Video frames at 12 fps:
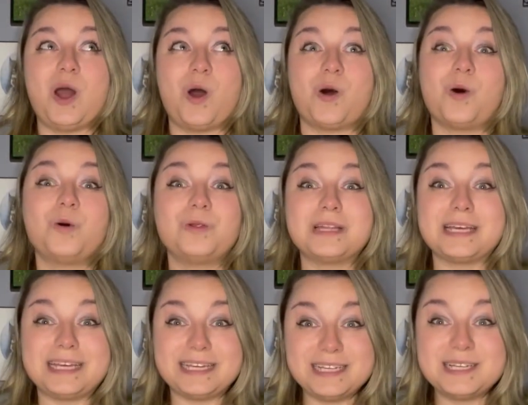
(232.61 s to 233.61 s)

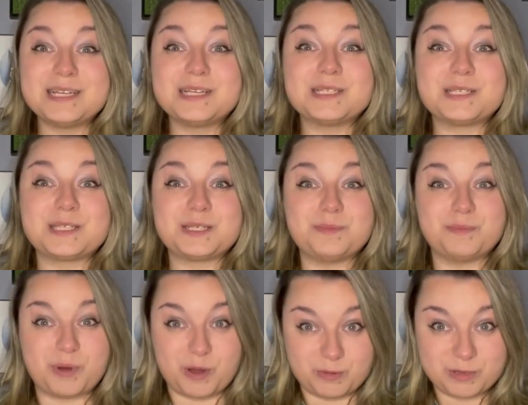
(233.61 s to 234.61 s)
Holy
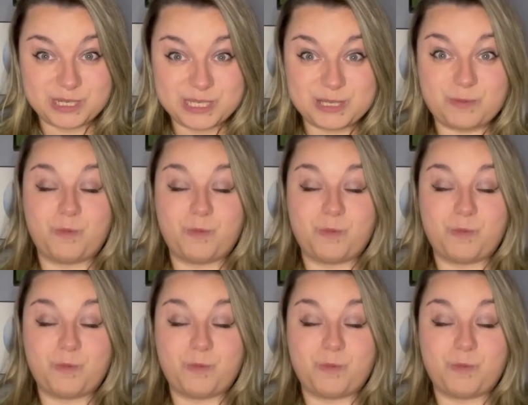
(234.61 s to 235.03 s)
smokes.